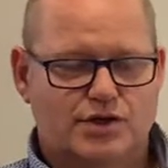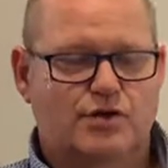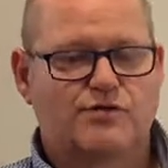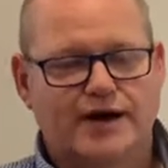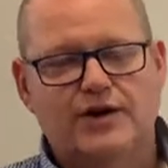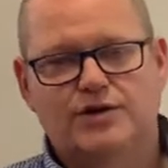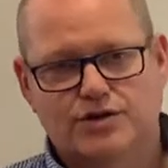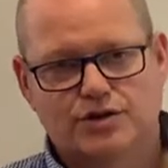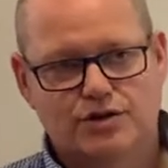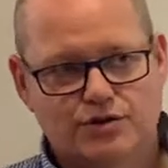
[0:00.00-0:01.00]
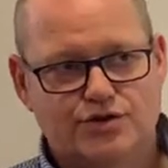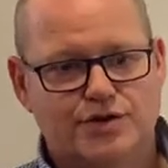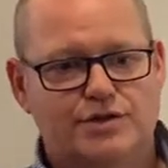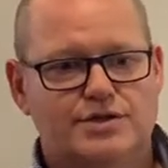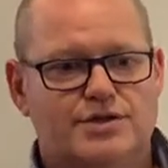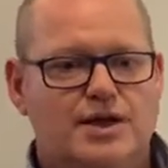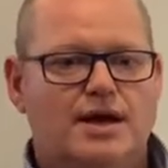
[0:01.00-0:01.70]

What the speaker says: or various solutions.